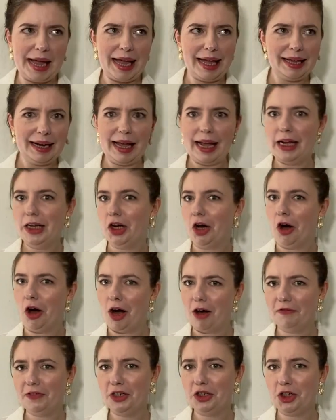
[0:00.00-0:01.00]
had a
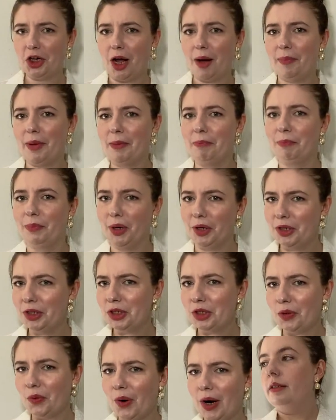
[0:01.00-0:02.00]
coffee shop and
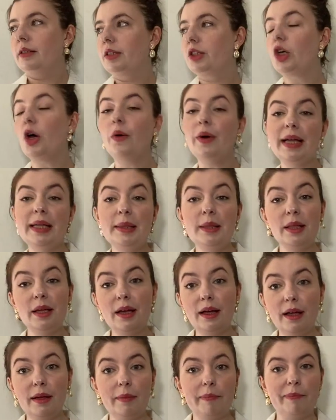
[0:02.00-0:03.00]
bookstore. So in
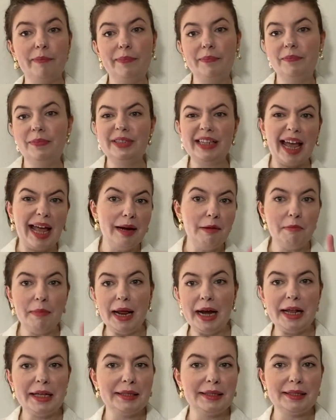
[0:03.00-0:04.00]
the 10
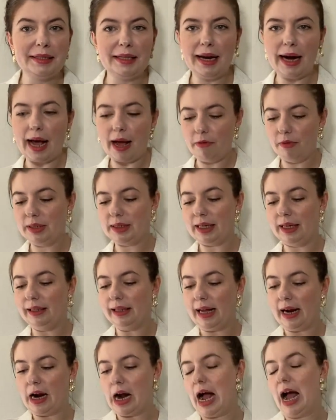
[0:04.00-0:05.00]
minutes that I was in
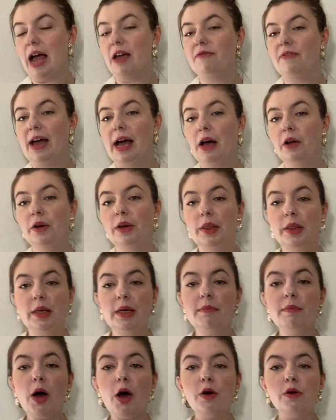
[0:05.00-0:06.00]
there, I found
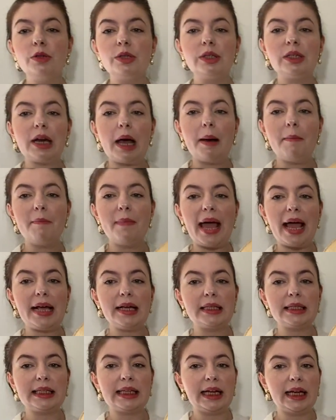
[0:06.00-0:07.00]
the most
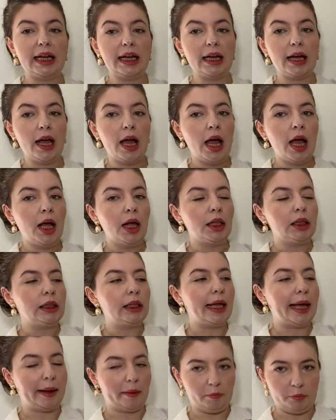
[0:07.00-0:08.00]
amazing
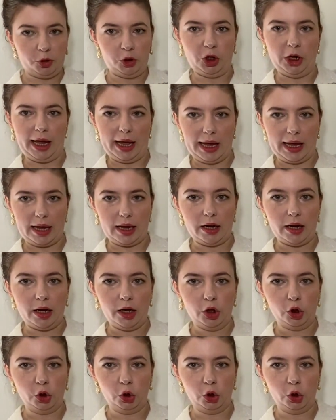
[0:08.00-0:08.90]
lampshade.